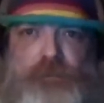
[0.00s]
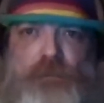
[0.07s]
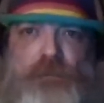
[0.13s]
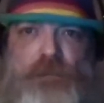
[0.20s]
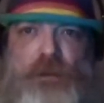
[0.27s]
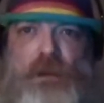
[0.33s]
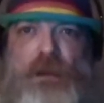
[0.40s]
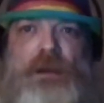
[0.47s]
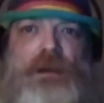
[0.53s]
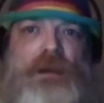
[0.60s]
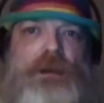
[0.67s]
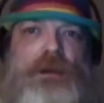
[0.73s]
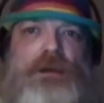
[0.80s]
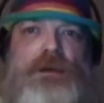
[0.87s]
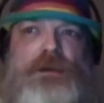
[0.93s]
and I
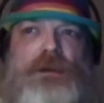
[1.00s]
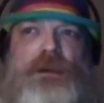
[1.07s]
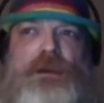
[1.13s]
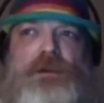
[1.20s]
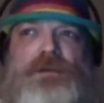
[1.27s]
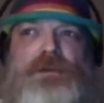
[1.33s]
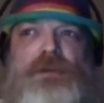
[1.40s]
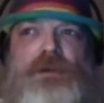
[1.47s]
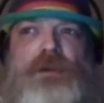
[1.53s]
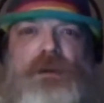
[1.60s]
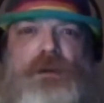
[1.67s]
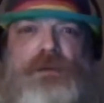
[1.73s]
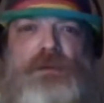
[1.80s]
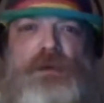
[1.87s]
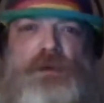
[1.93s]
know there's of
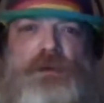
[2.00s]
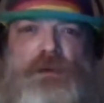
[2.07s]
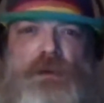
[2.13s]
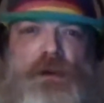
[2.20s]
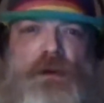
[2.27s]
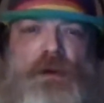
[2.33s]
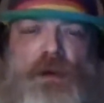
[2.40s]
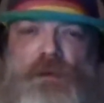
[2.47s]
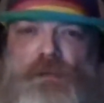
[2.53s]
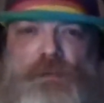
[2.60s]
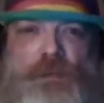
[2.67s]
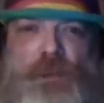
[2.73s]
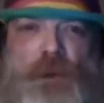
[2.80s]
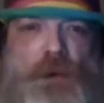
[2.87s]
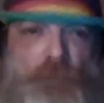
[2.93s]
course we
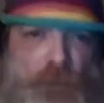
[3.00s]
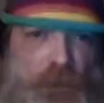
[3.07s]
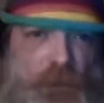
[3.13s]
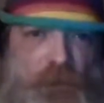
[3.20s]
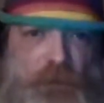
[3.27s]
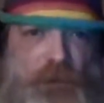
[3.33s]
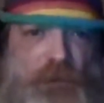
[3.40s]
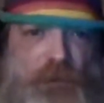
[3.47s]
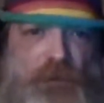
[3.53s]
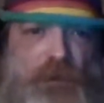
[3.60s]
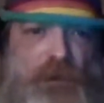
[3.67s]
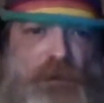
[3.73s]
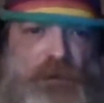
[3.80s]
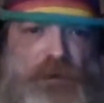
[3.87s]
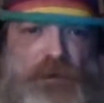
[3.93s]
all know
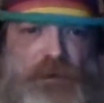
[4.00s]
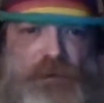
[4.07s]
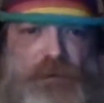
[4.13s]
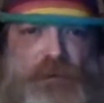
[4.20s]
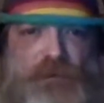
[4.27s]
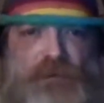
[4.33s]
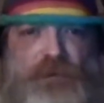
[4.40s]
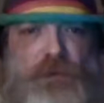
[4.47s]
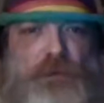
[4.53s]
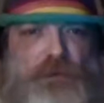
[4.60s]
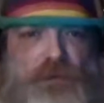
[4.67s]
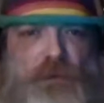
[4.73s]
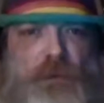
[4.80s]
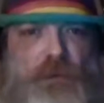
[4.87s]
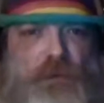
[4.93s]
that
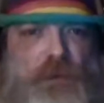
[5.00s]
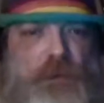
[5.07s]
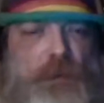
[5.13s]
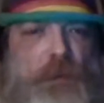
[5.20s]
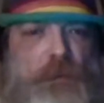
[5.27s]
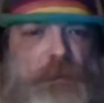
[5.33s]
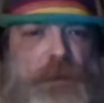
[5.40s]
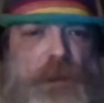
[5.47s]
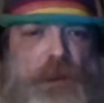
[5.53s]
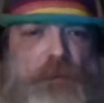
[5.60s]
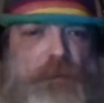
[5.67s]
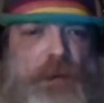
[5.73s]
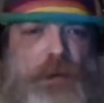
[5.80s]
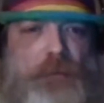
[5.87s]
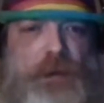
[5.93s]
some of them are
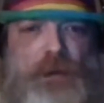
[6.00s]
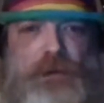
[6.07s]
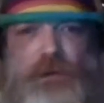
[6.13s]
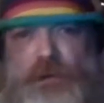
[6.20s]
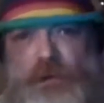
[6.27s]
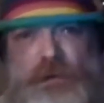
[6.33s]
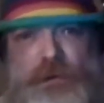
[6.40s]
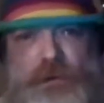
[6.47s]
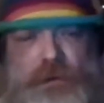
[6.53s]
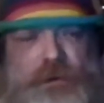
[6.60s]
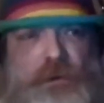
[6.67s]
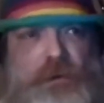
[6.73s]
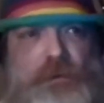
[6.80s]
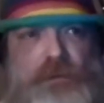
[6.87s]
man-made, and